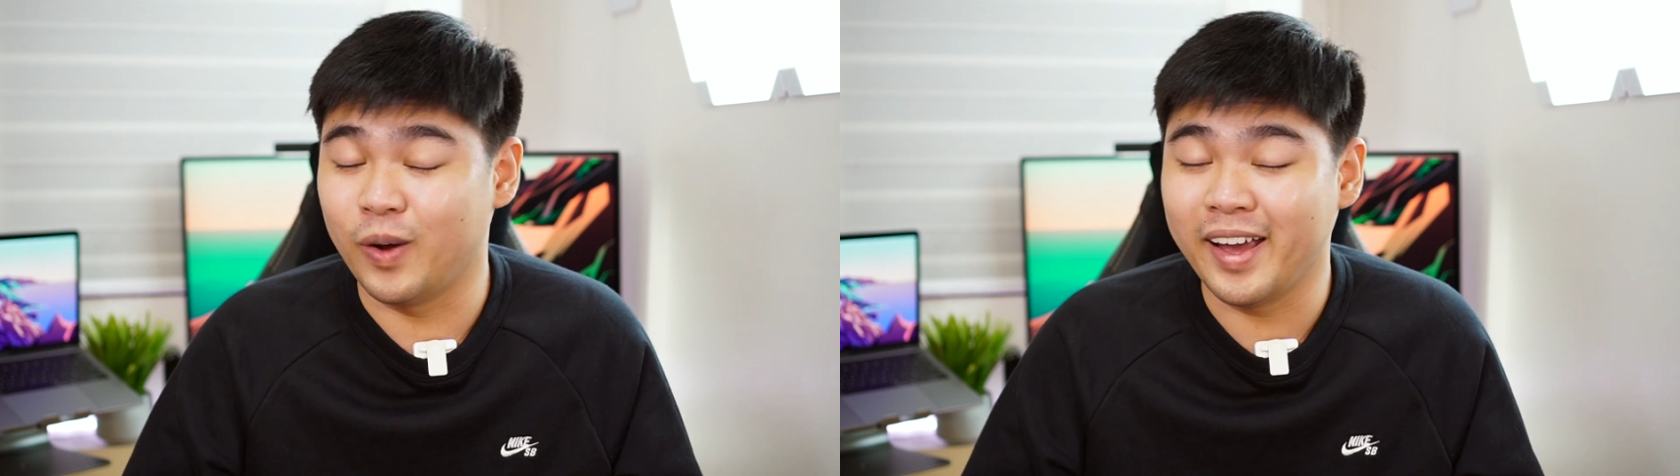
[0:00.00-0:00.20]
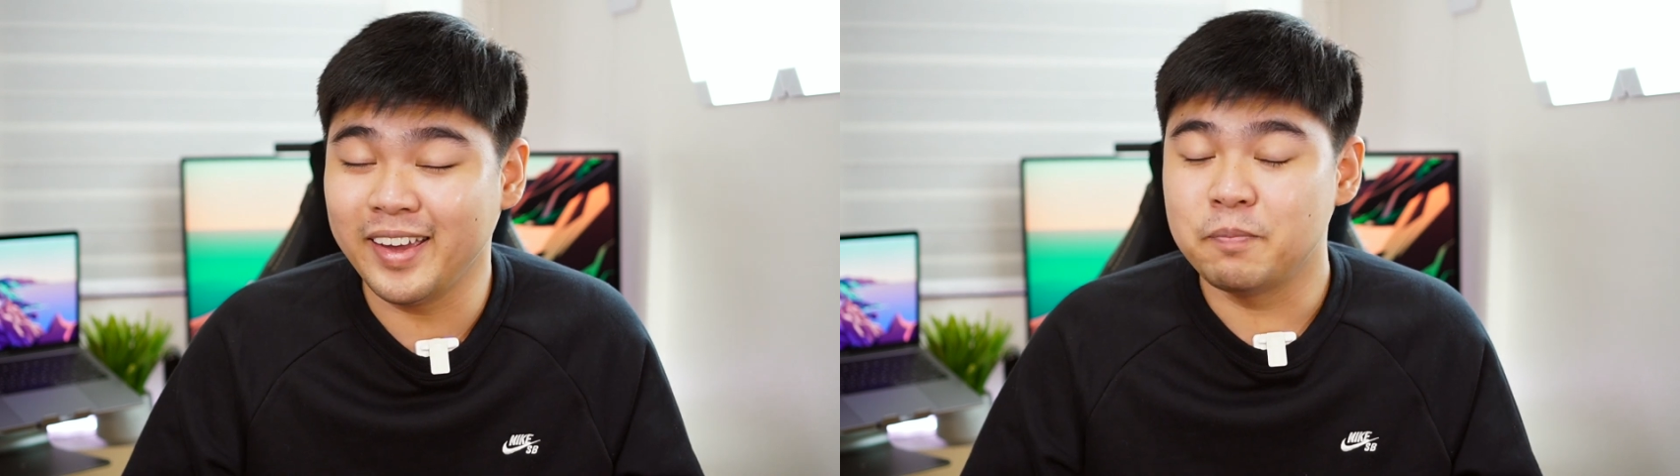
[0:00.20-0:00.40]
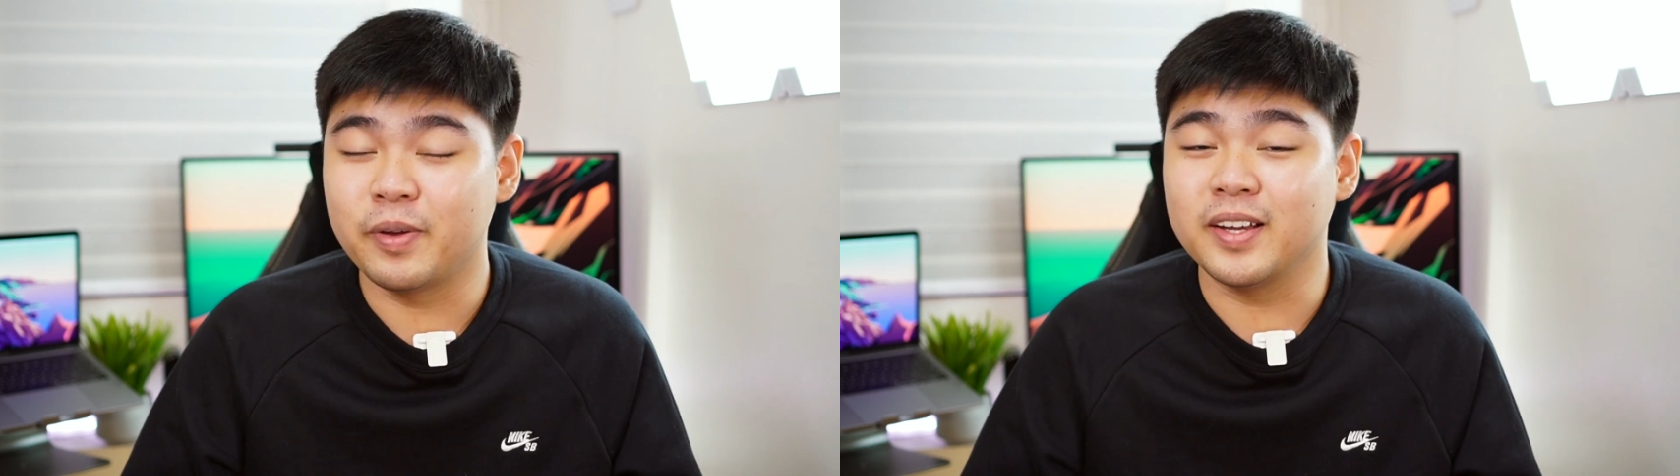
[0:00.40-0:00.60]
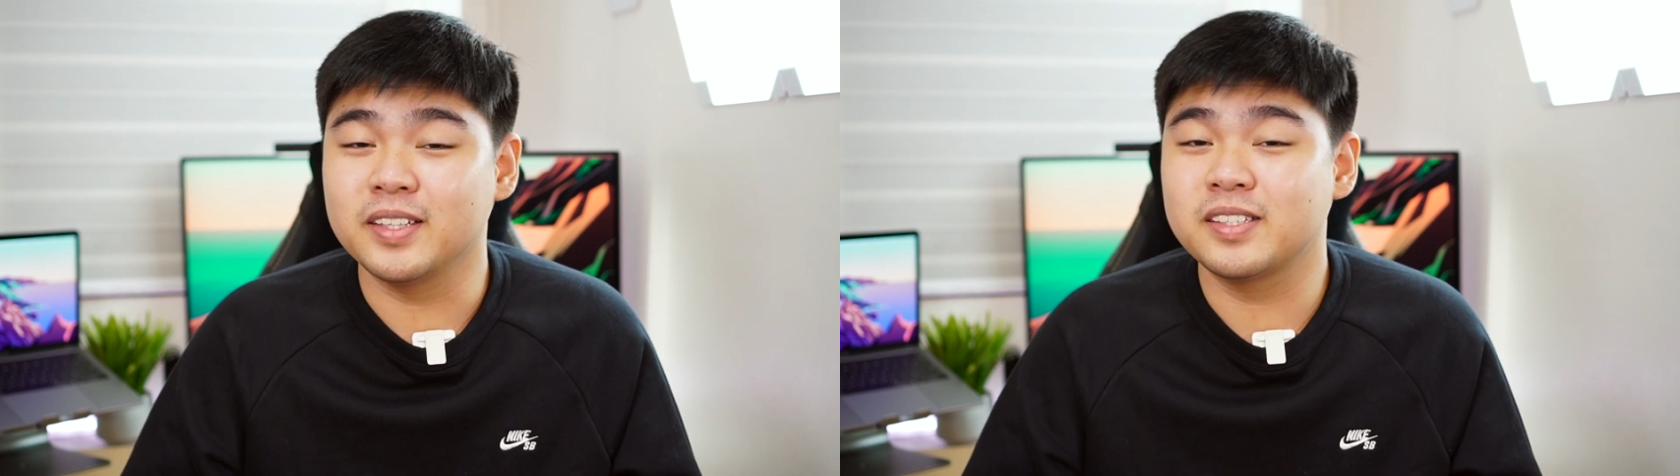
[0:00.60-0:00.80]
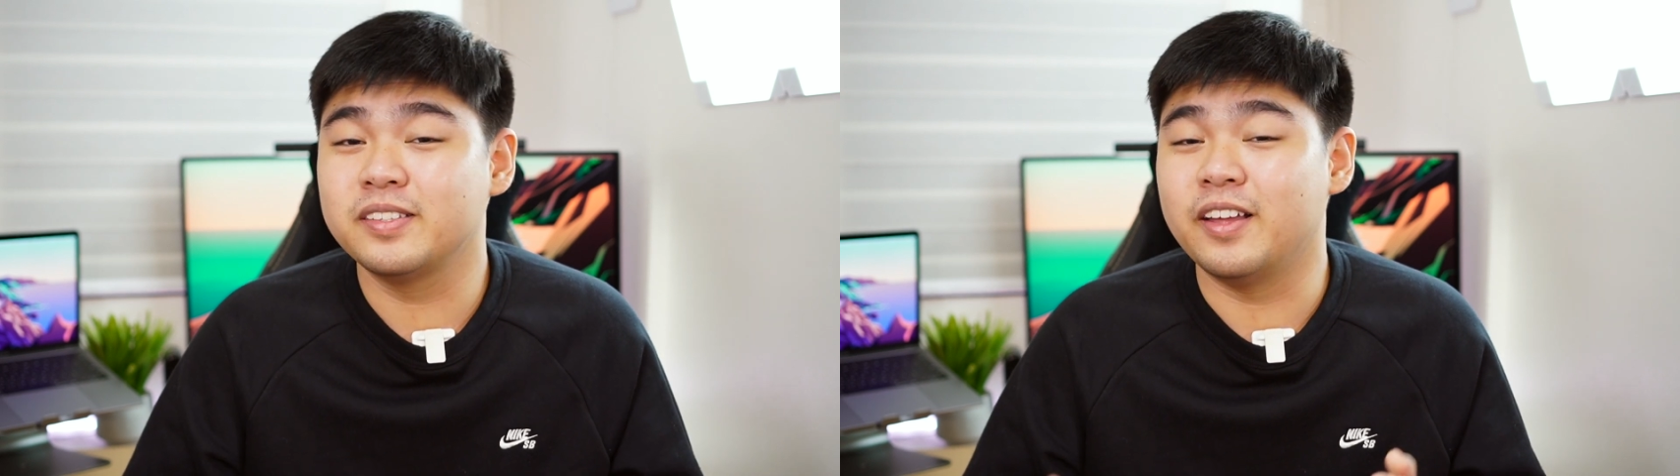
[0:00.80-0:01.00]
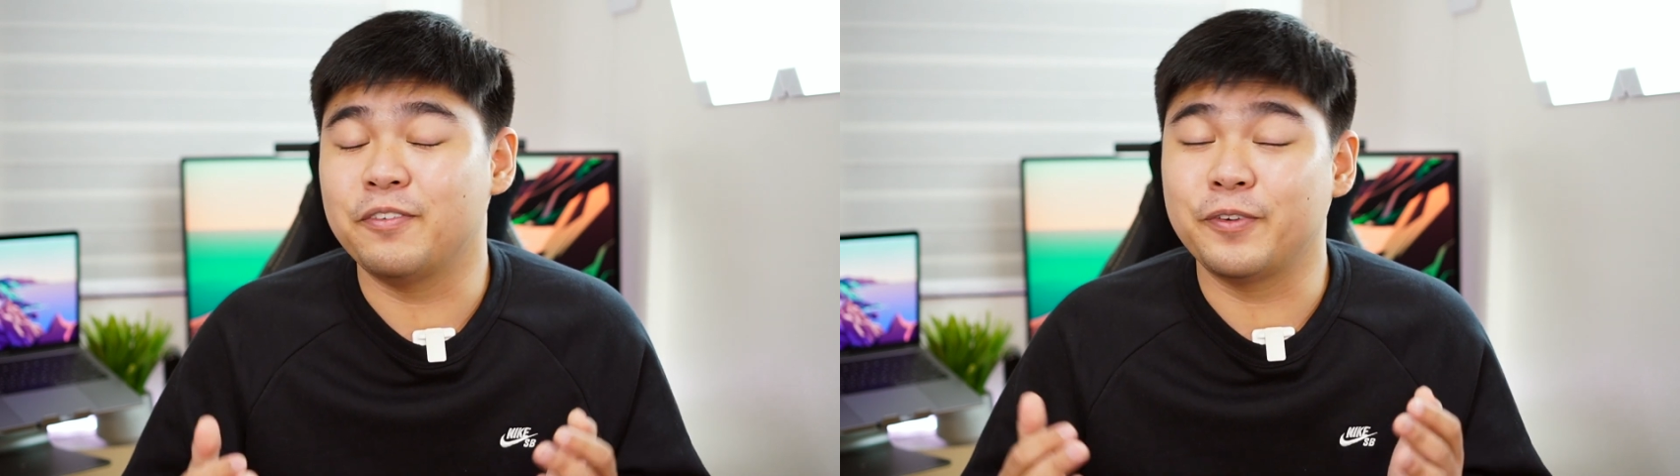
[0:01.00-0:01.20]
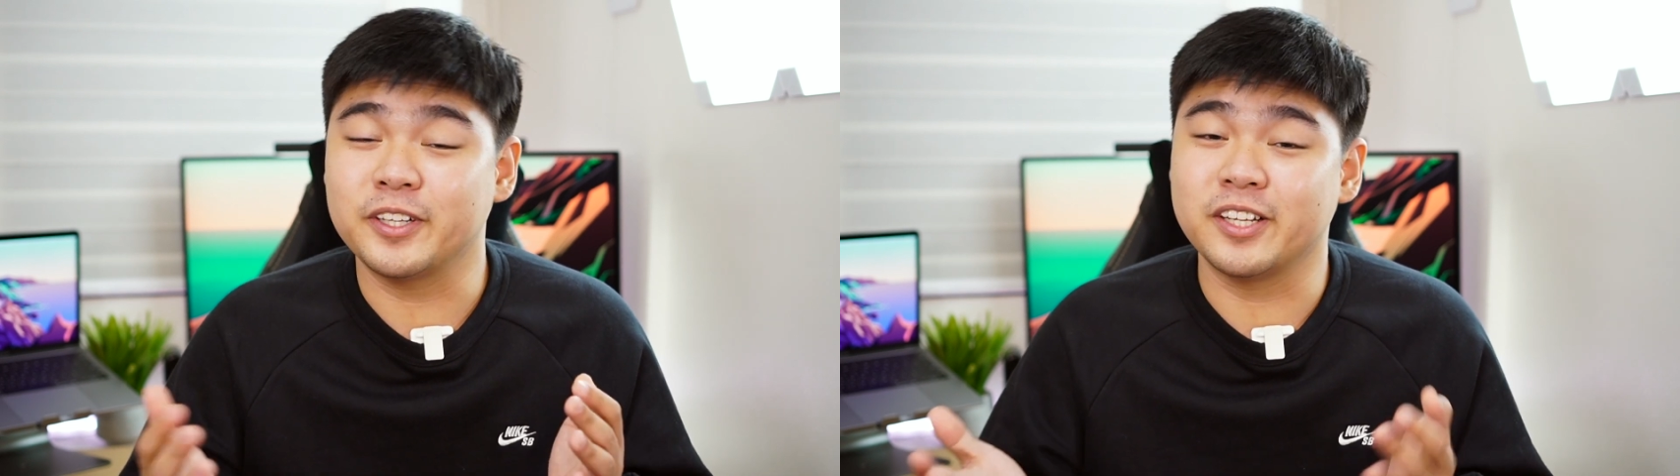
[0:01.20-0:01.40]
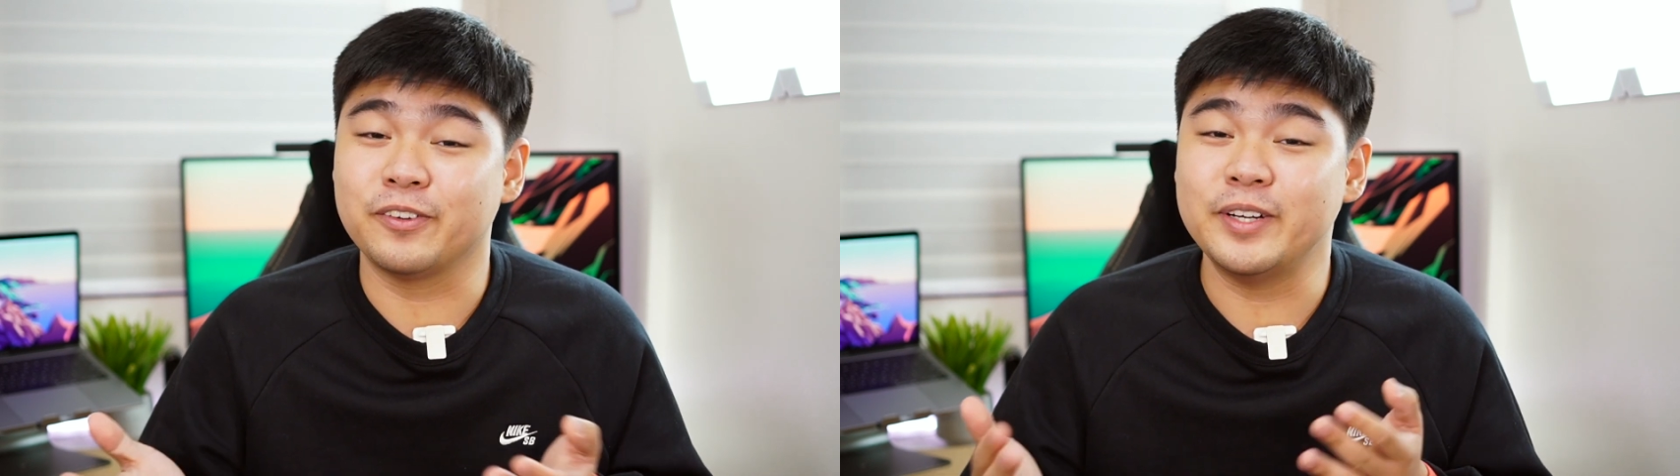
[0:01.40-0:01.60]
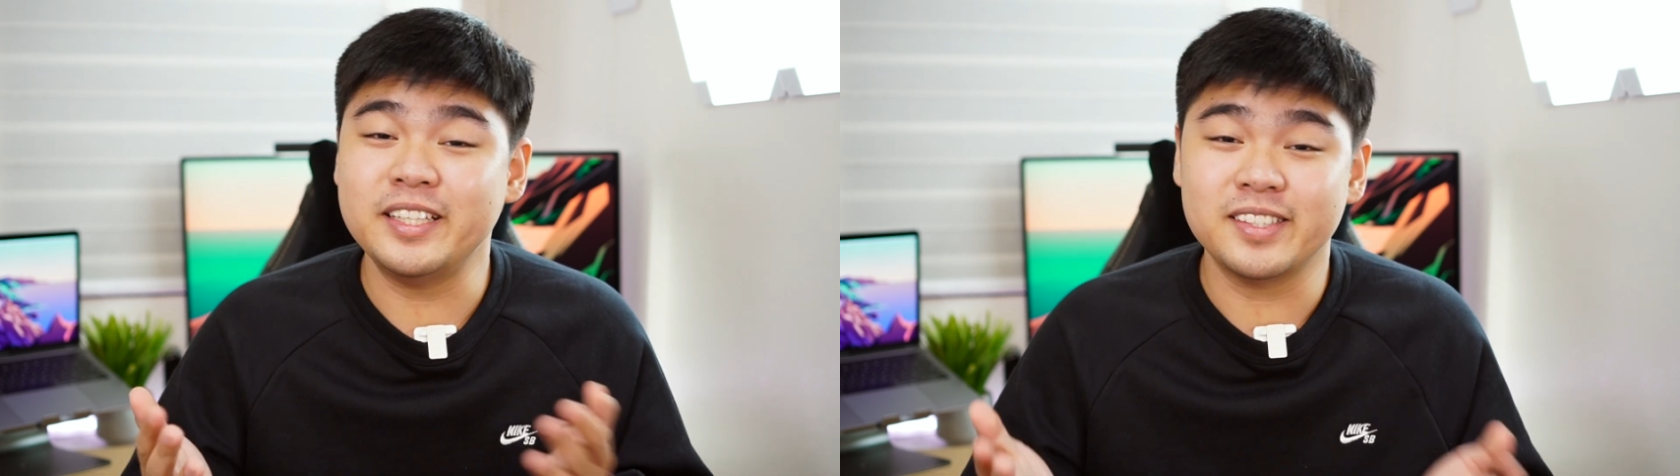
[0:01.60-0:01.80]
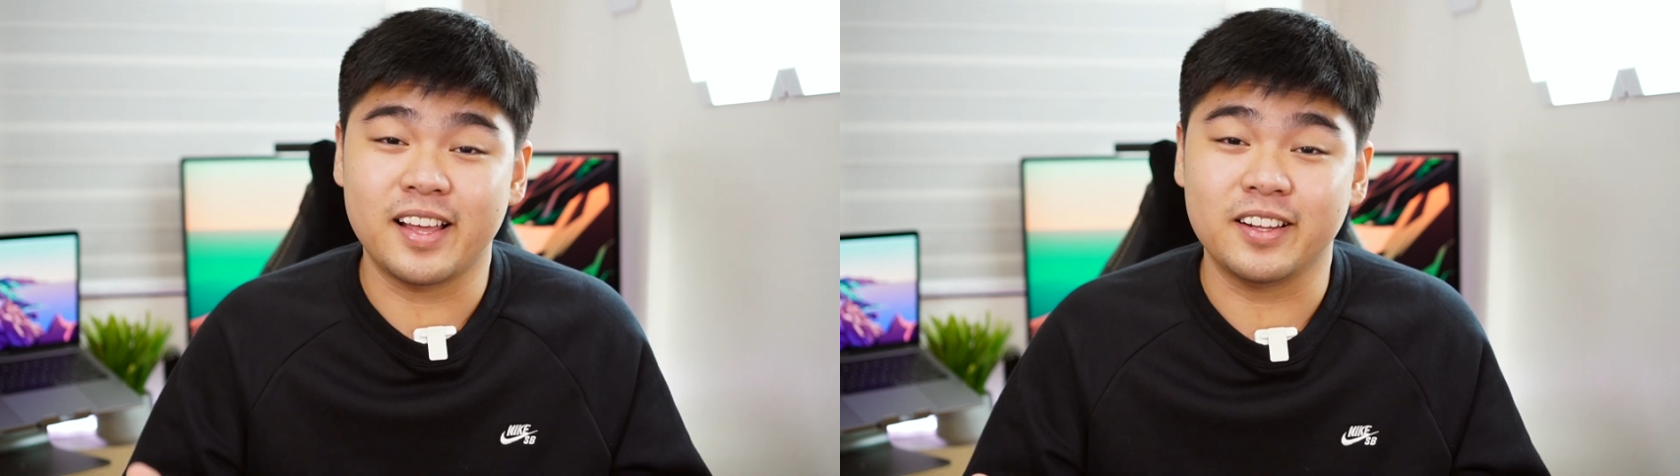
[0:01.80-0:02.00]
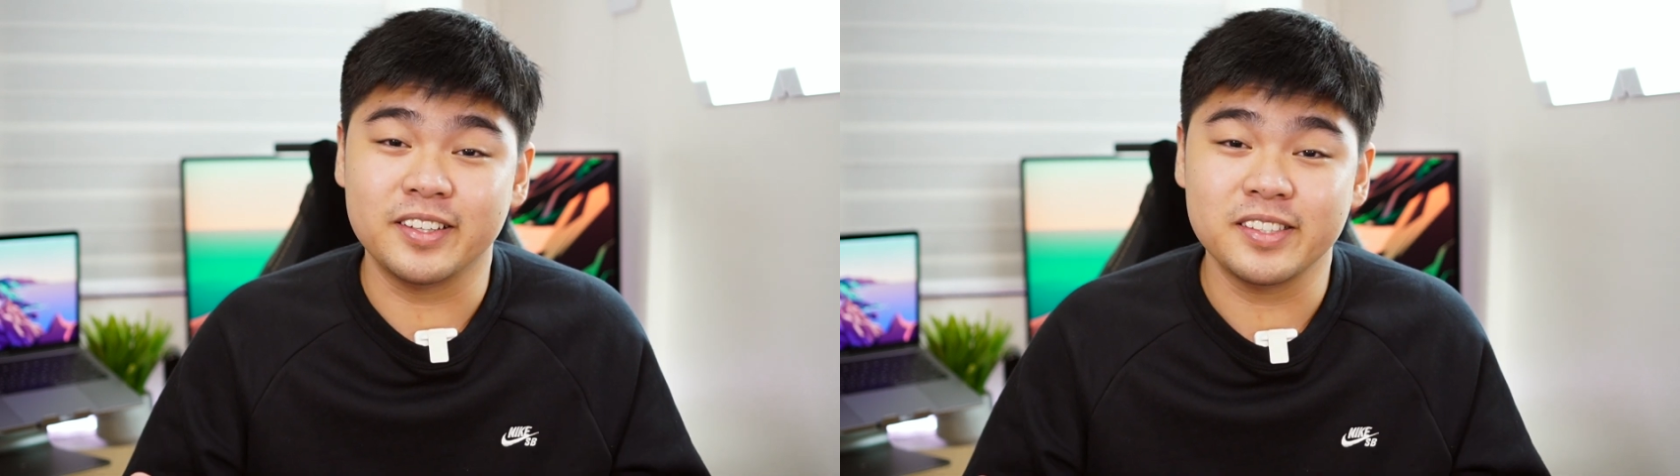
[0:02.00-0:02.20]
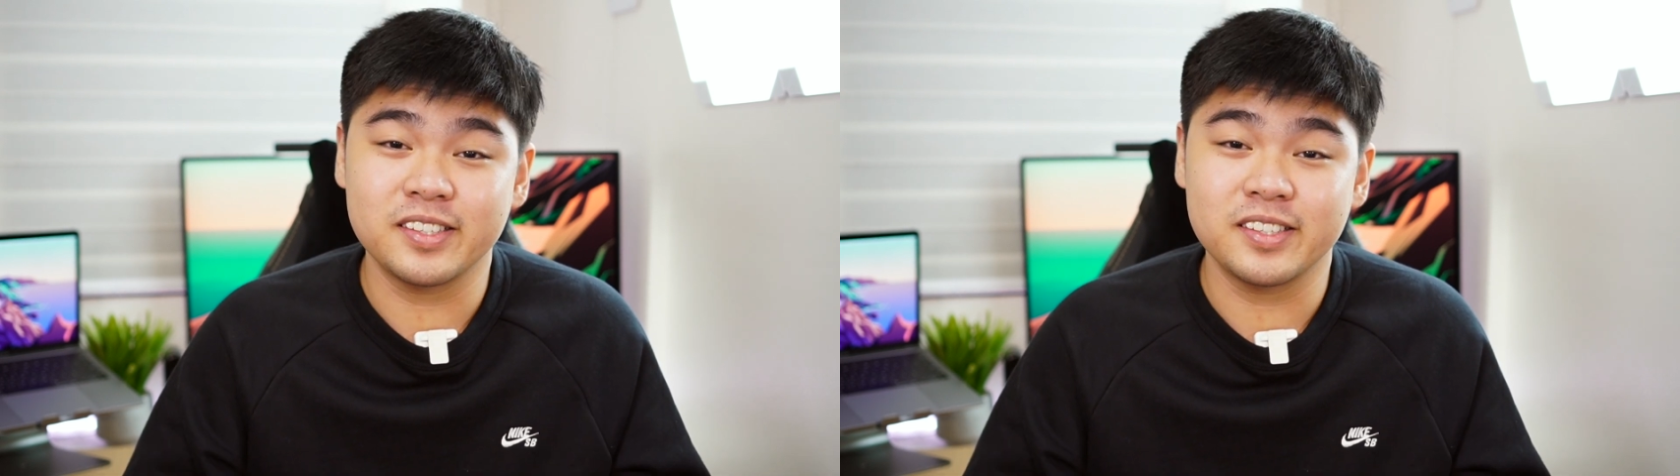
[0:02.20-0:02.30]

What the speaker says: Why? Because the official resellers